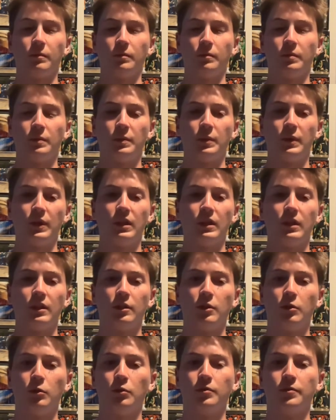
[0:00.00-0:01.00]
be
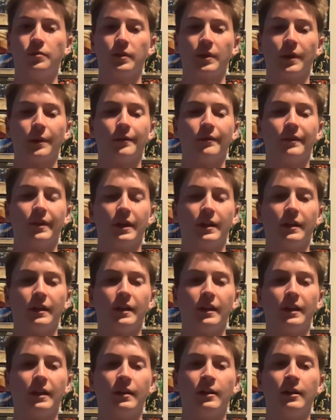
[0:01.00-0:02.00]
huge for them if they could
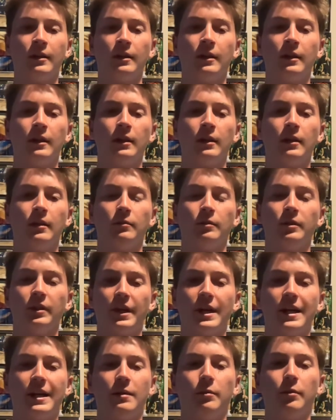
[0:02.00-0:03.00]
get really
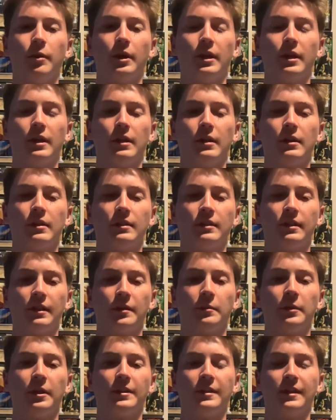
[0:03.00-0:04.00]
anybody to
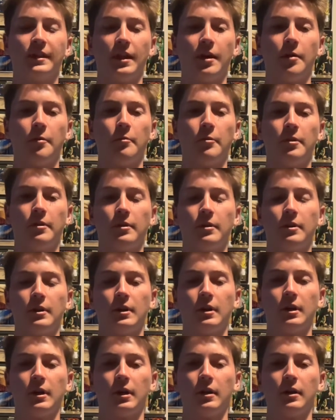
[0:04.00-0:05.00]
commit to them
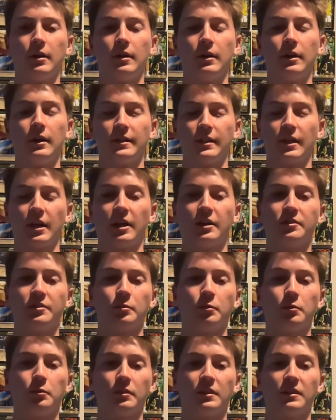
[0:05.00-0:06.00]
as a high
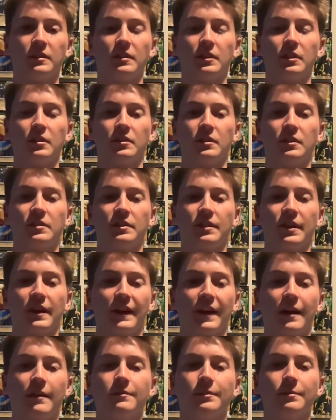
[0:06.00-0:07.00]
schooler this year, just so they can
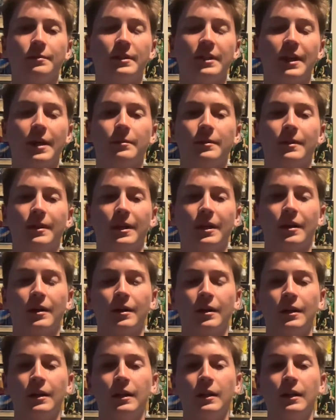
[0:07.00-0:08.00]
have some depth there.
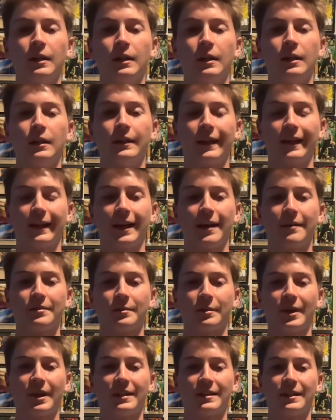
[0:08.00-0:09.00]
They could have some
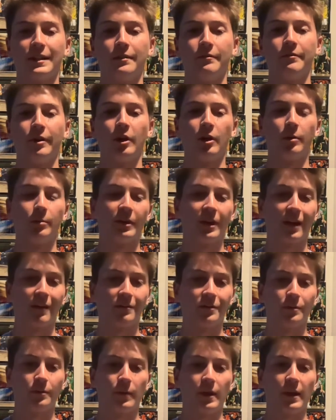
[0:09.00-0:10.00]
guys to develop and have
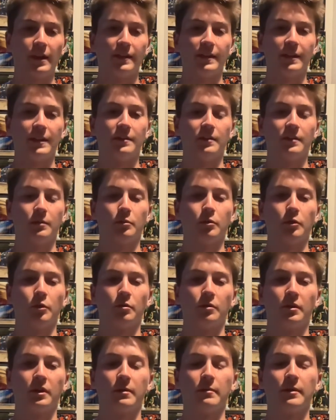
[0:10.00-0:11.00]
some mainstays in the
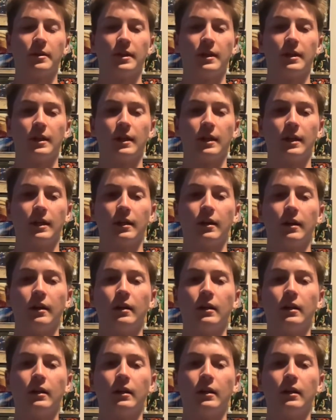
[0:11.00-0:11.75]
program. And